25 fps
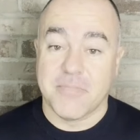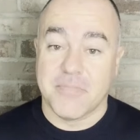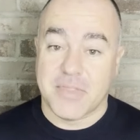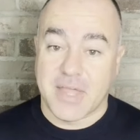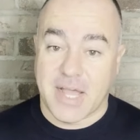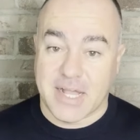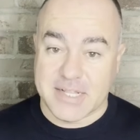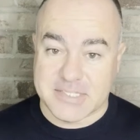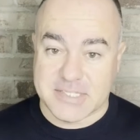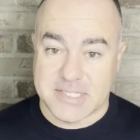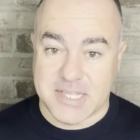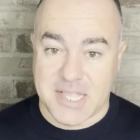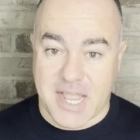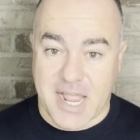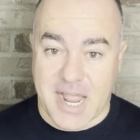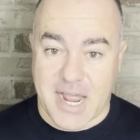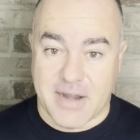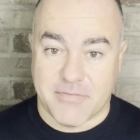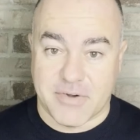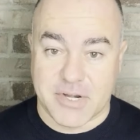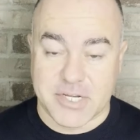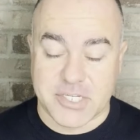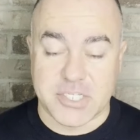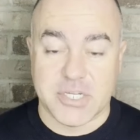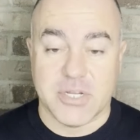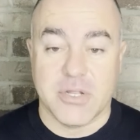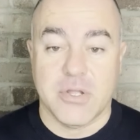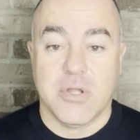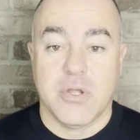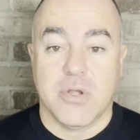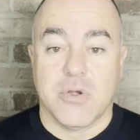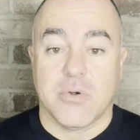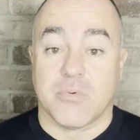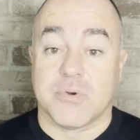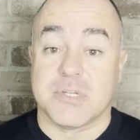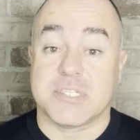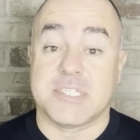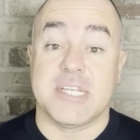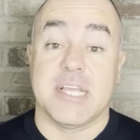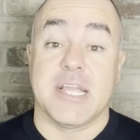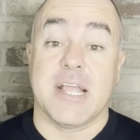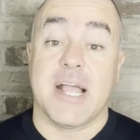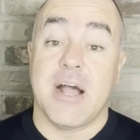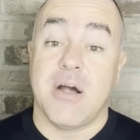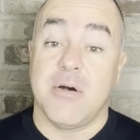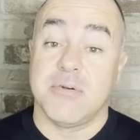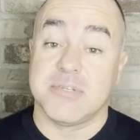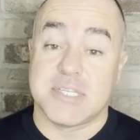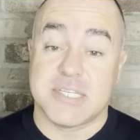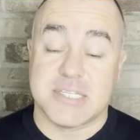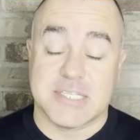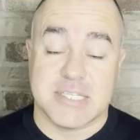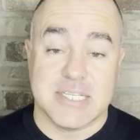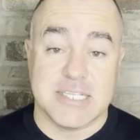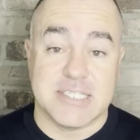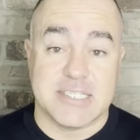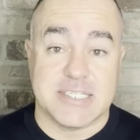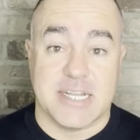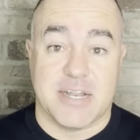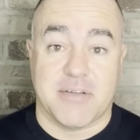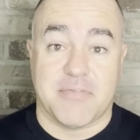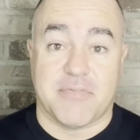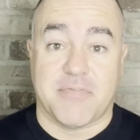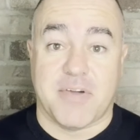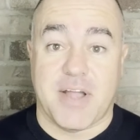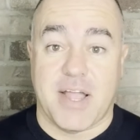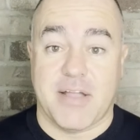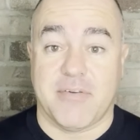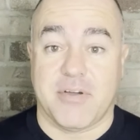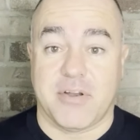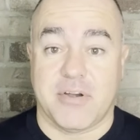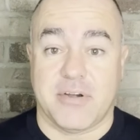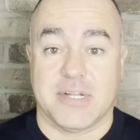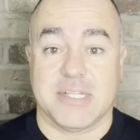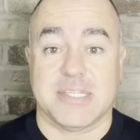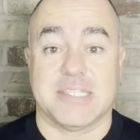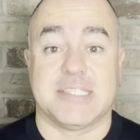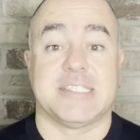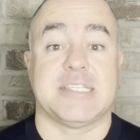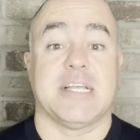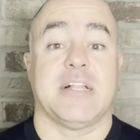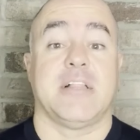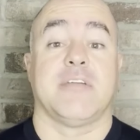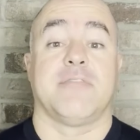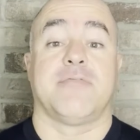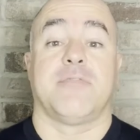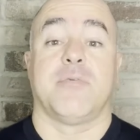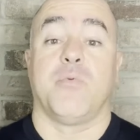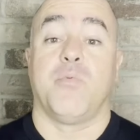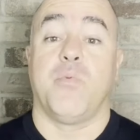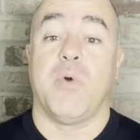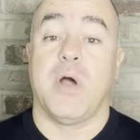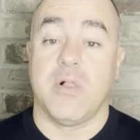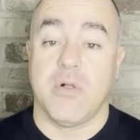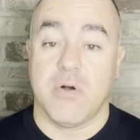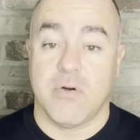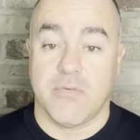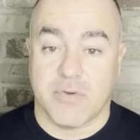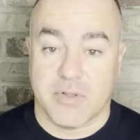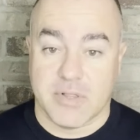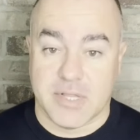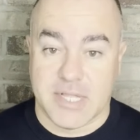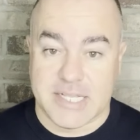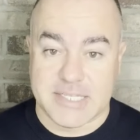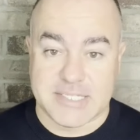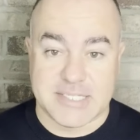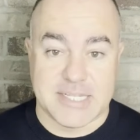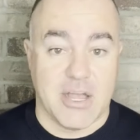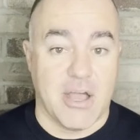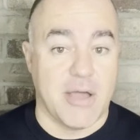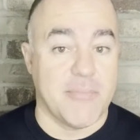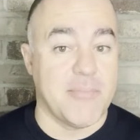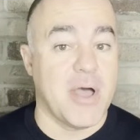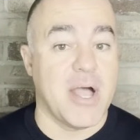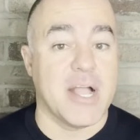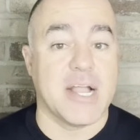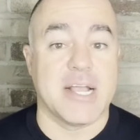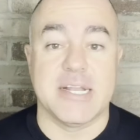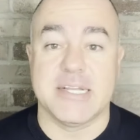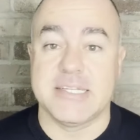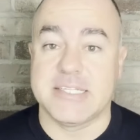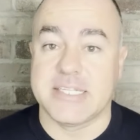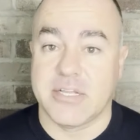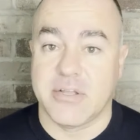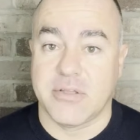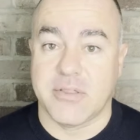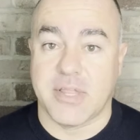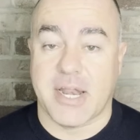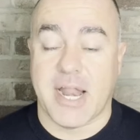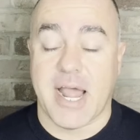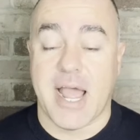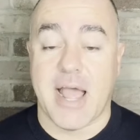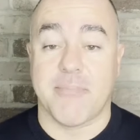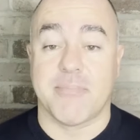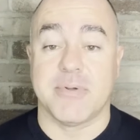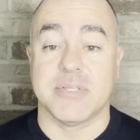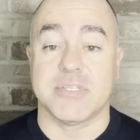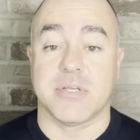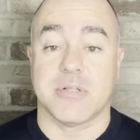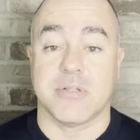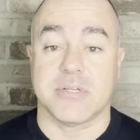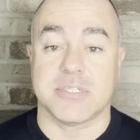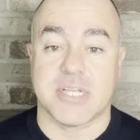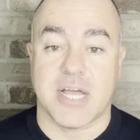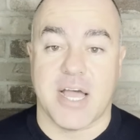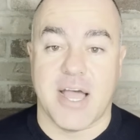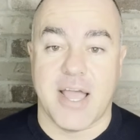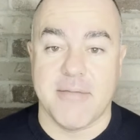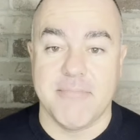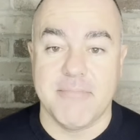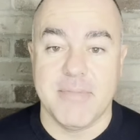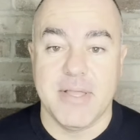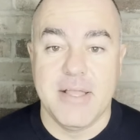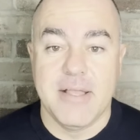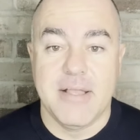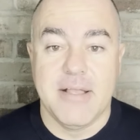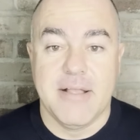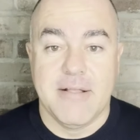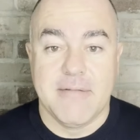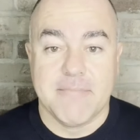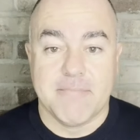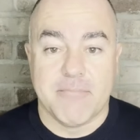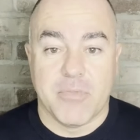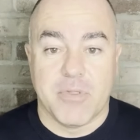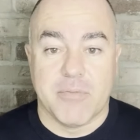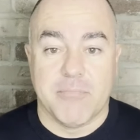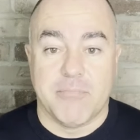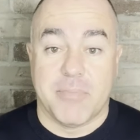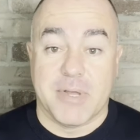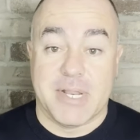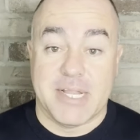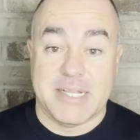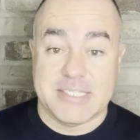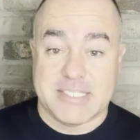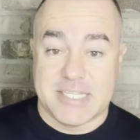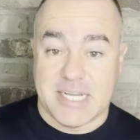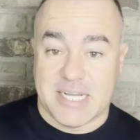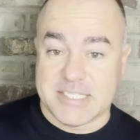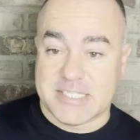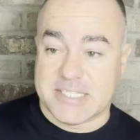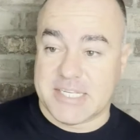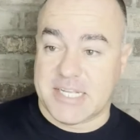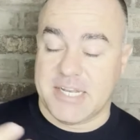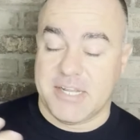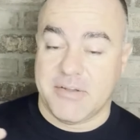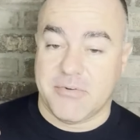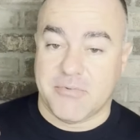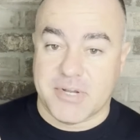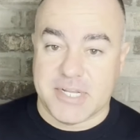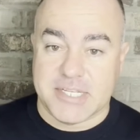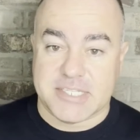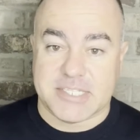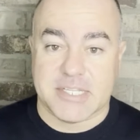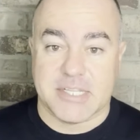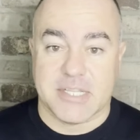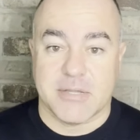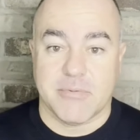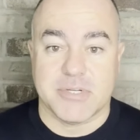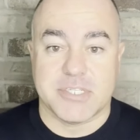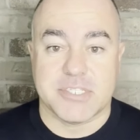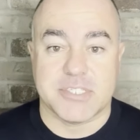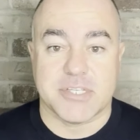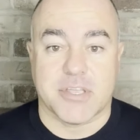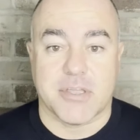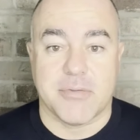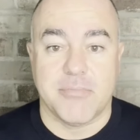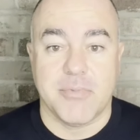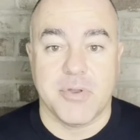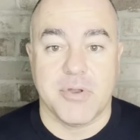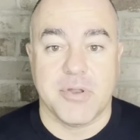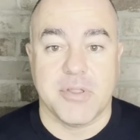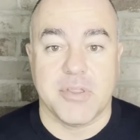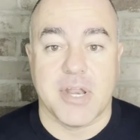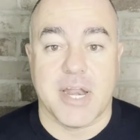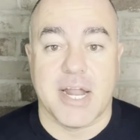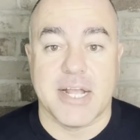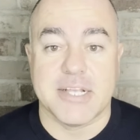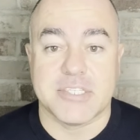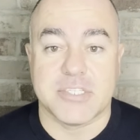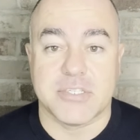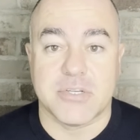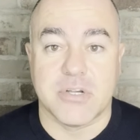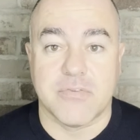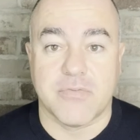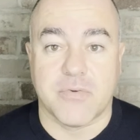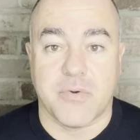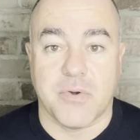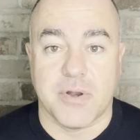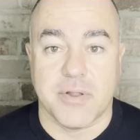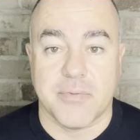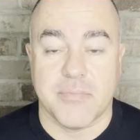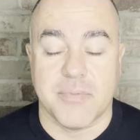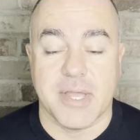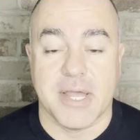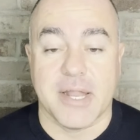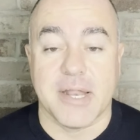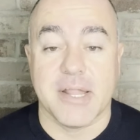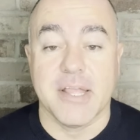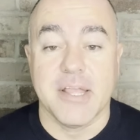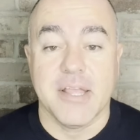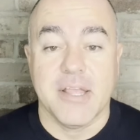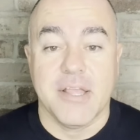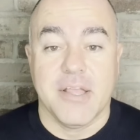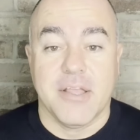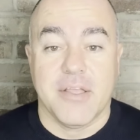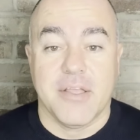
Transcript: That's the average. We're seeing houses listed at 500 and selling for well over list. Now, I'm not gonna tell you that happens all the time, but in Tuscany recently, which is a community that I serve quite a bit,